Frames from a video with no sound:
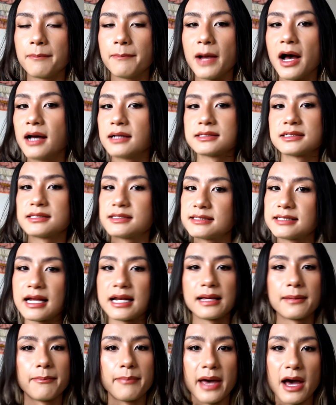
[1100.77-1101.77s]
us
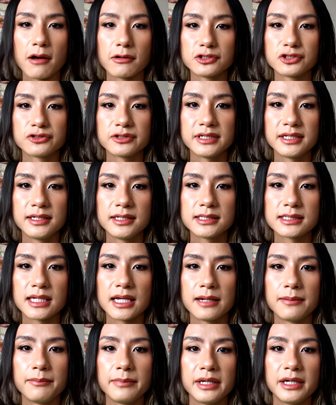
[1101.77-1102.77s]
setting boundaries
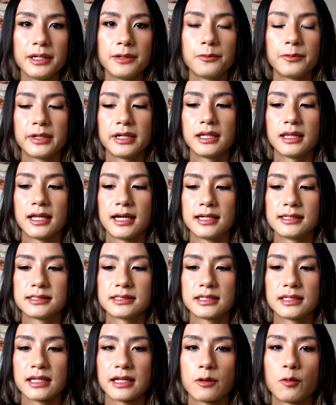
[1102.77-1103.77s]
and me
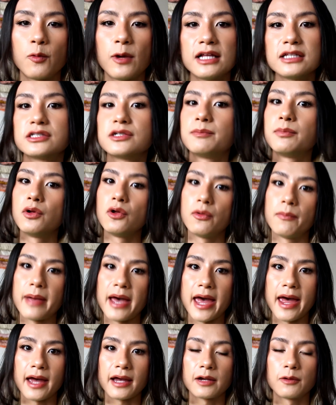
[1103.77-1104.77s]
realizing like when to pull
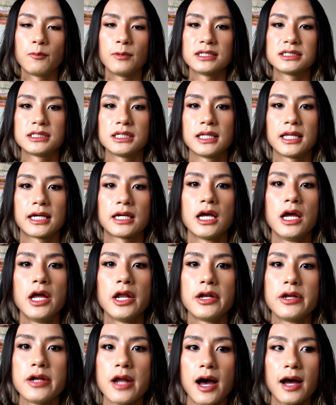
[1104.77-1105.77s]
back and when to like
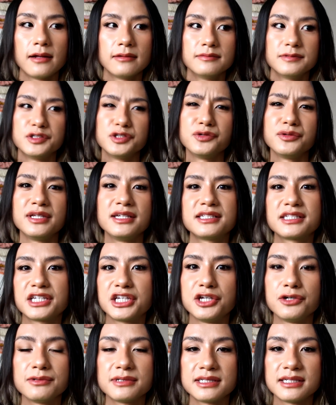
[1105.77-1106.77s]
not do these
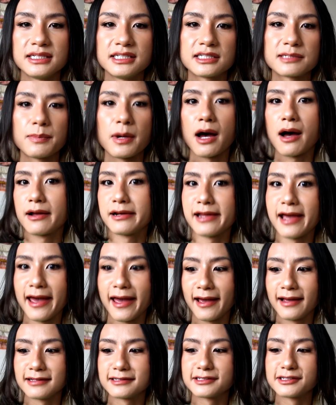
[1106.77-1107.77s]
cutesy spa
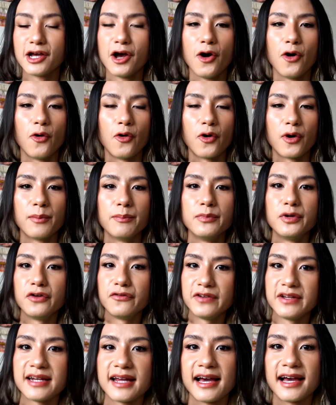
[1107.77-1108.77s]
dates or
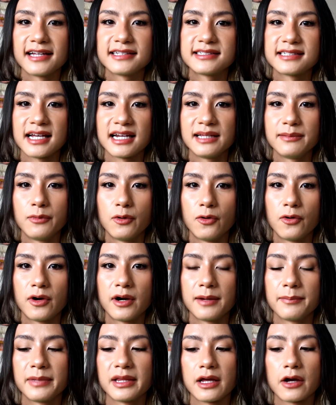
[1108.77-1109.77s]
movie nights
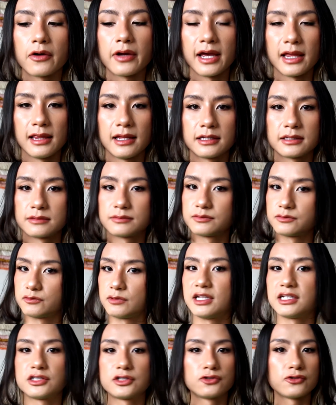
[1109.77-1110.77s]
anymore, and be like, okay, like
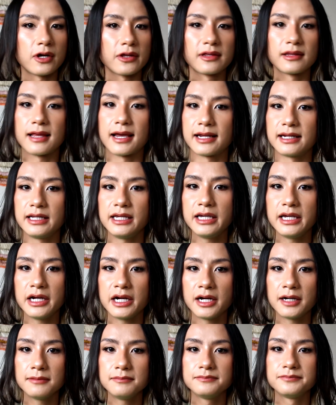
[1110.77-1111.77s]
let's draw the line
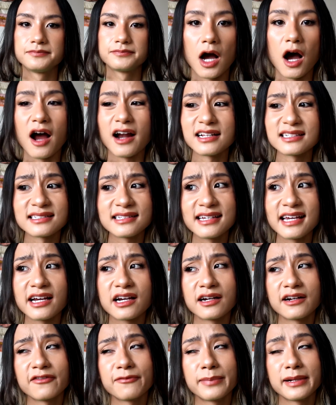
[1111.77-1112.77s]
here. Honestly, it
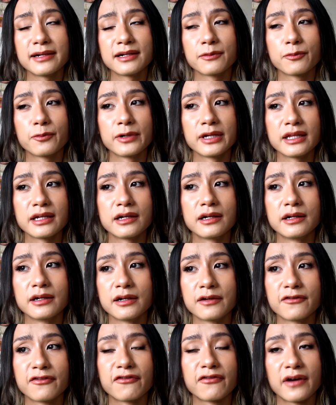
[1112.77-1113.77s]
could have been a really
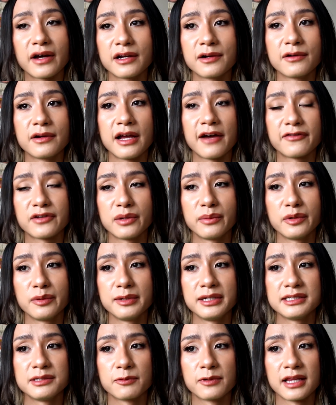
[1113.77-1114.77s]
good, fun
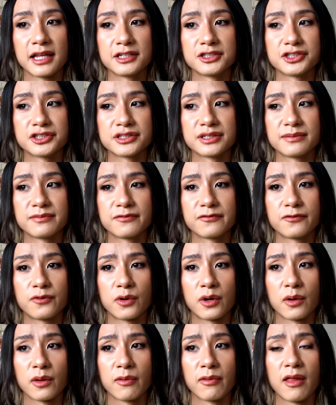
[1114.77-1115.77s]
FWB relationship
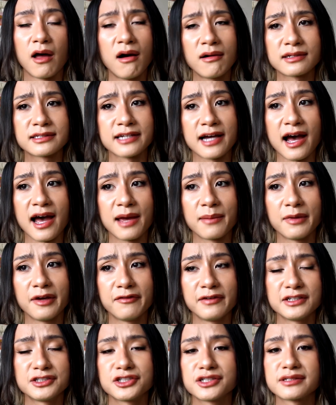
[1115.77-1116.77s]
for a long time
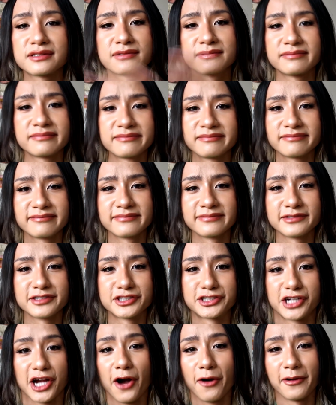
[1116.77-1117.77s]
if he just
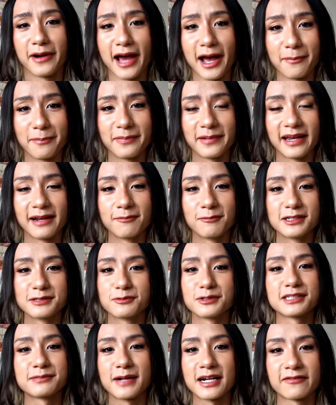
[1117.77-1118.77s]
showed up and was
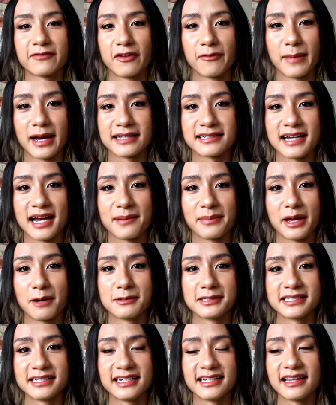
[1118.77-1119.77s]
respectful of my time. That
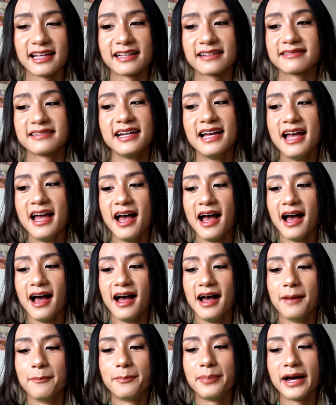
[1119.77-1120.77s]
was it. Like,
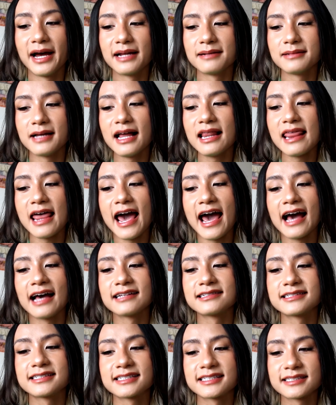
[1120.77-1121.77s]
but
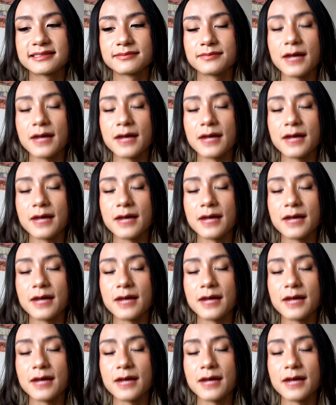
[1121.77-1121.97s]
alas,